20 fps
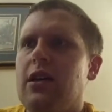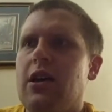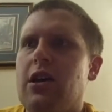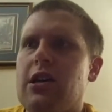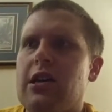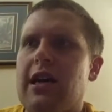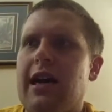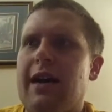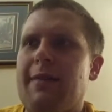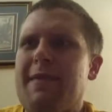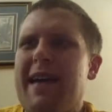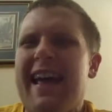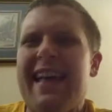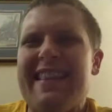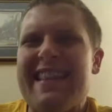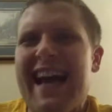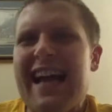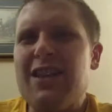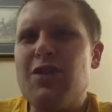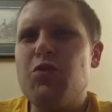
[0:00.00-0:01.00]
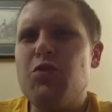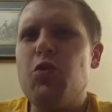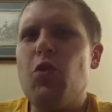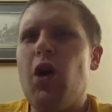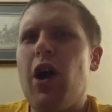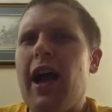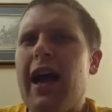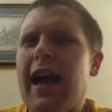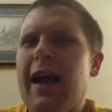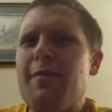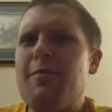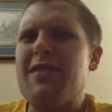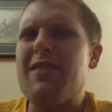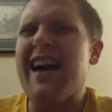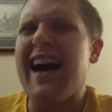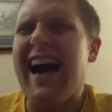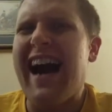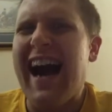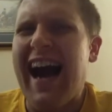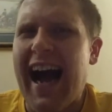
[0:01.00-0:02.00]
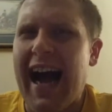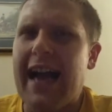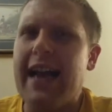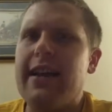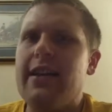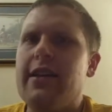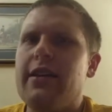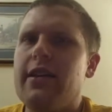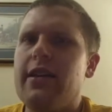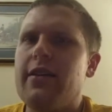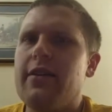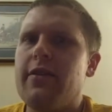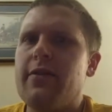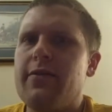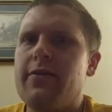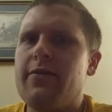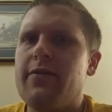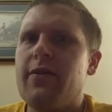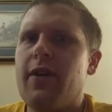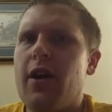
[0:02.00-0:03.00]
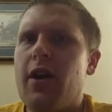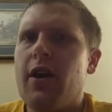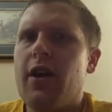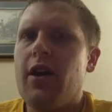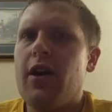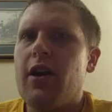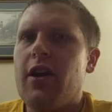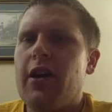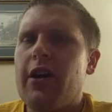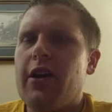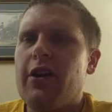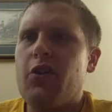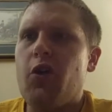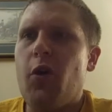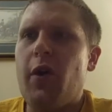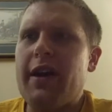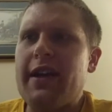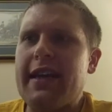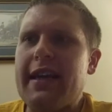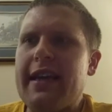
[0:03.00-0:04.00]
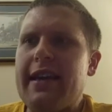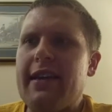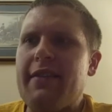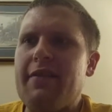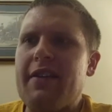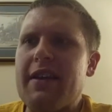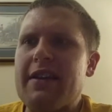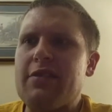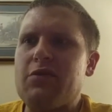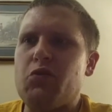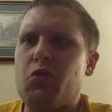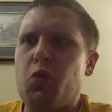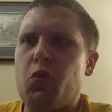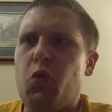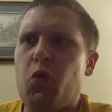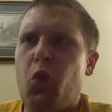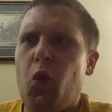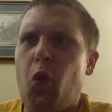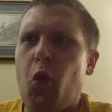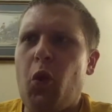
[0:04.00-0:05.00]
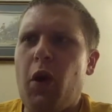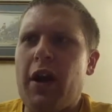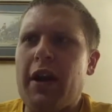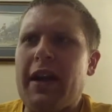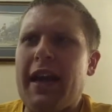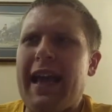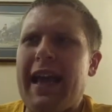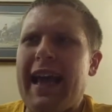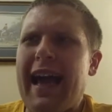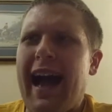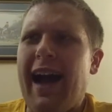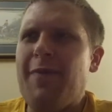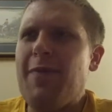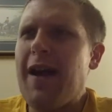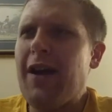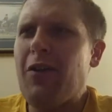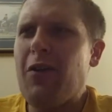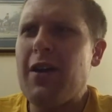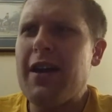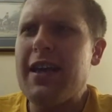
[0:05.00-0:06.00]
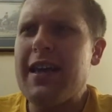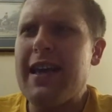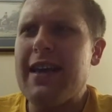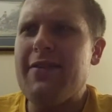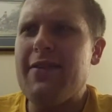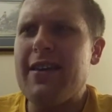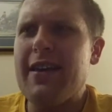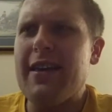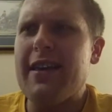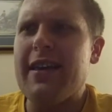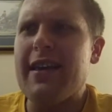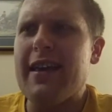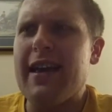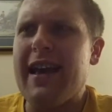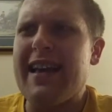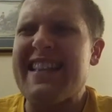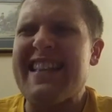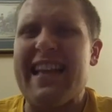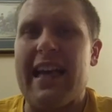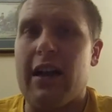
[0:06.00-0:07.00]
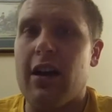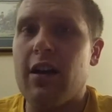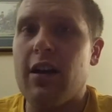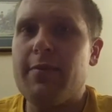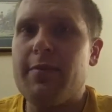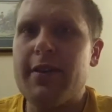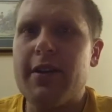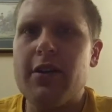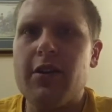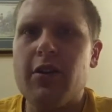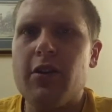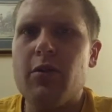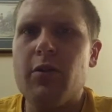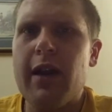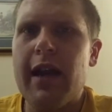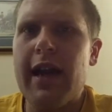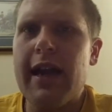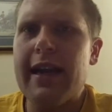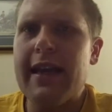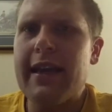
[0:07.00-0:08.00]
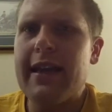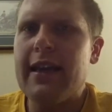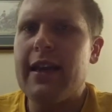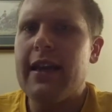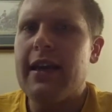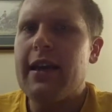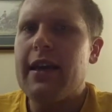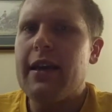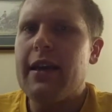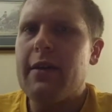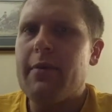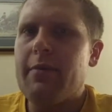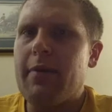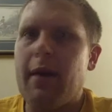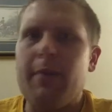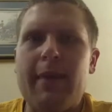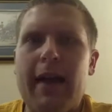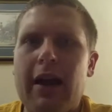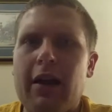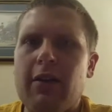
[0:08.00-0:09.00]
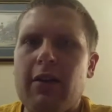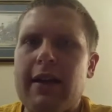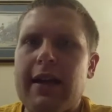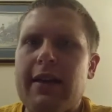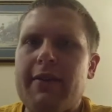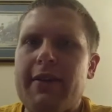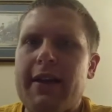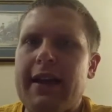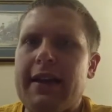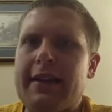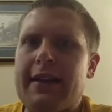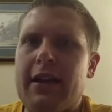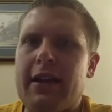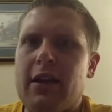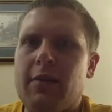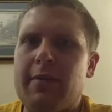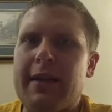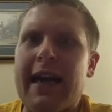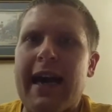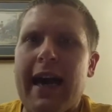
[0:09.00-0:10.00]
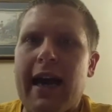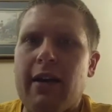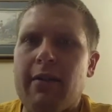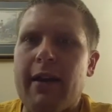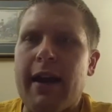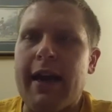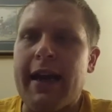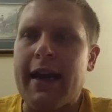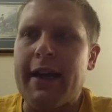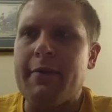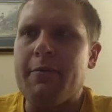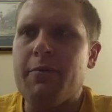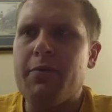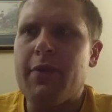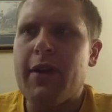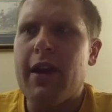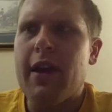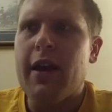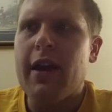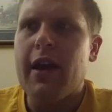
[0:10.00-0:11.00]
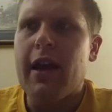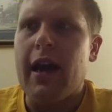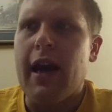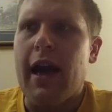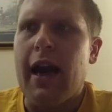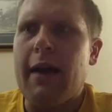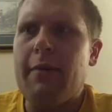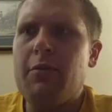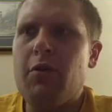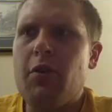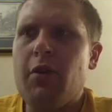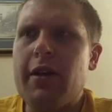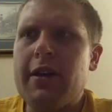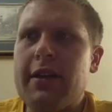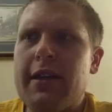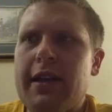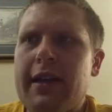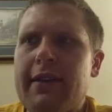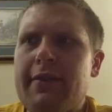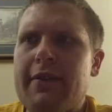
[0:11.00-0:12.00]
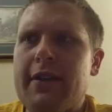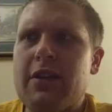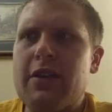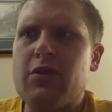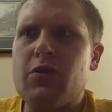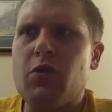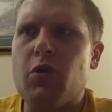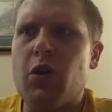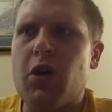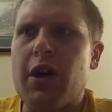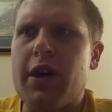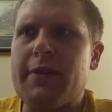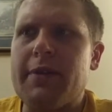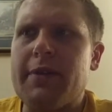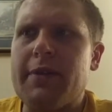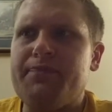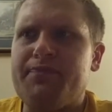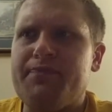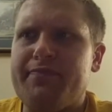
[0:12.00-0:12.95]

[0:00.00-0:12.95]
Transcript: Um, that's why I'm kind of going to give this one. I'm not going to give it a terribly low rating, but I'm not going to give it a terribly high rating. I'm going to give this one.